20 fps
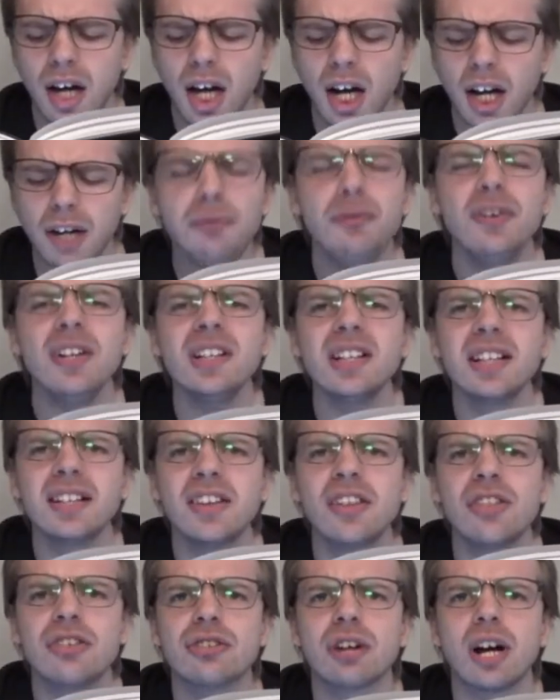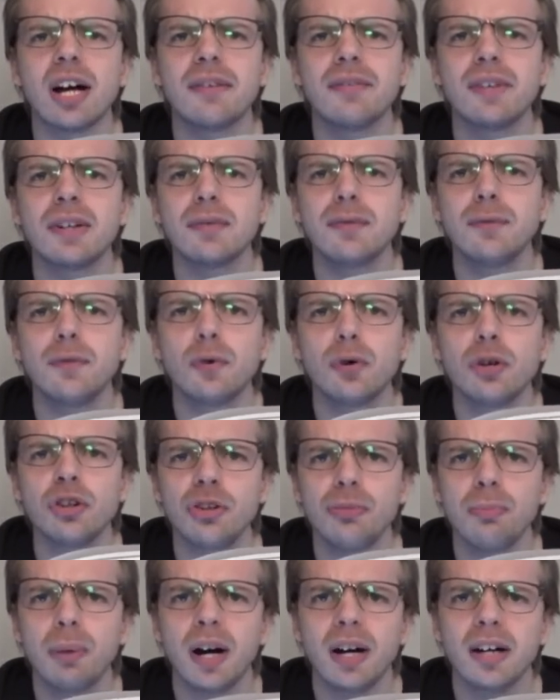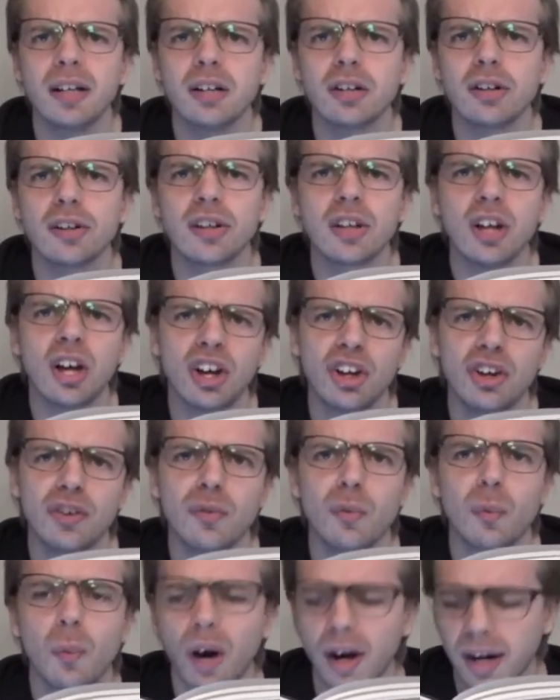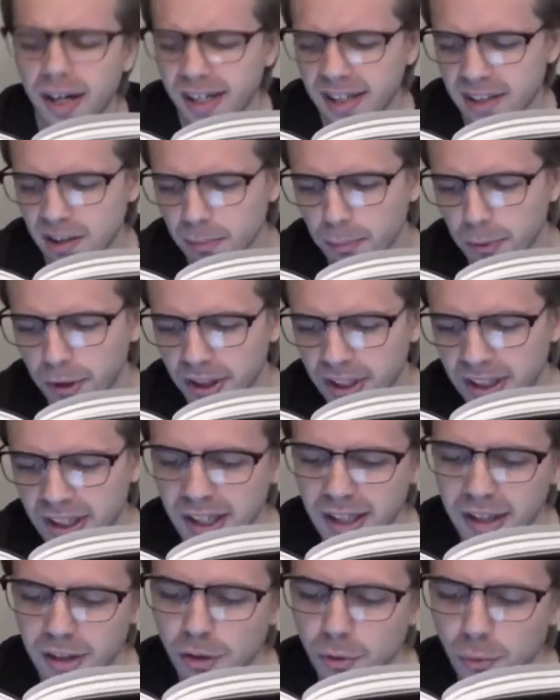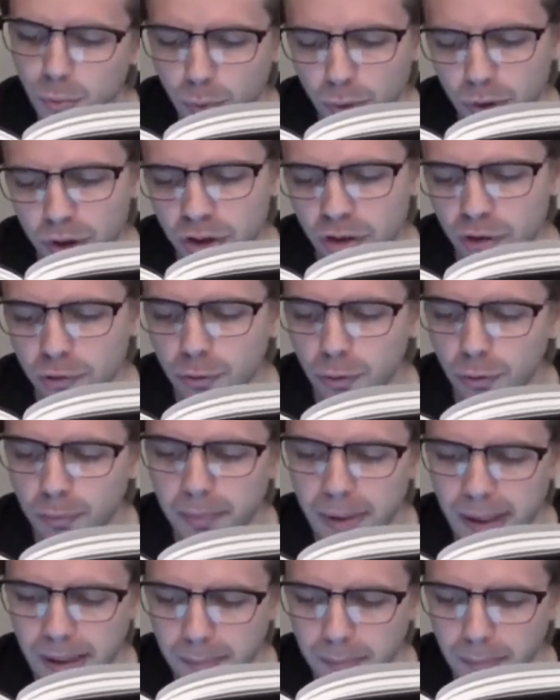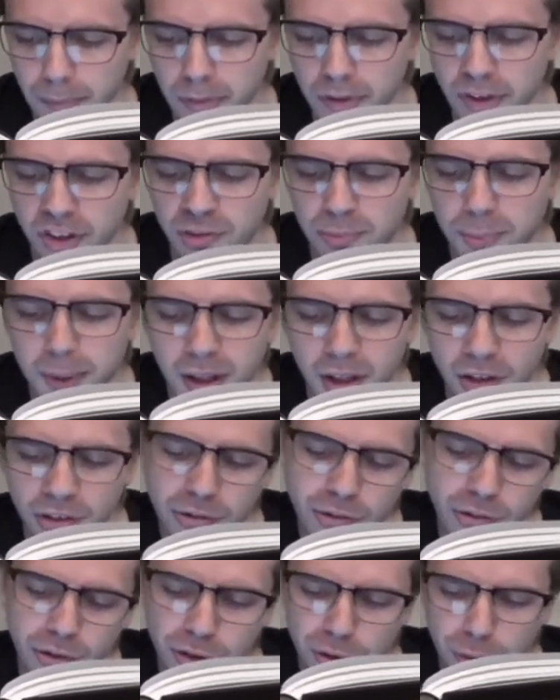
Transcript: I feel like the driving force behind a lot of why Hellboy kinda works for people is because of the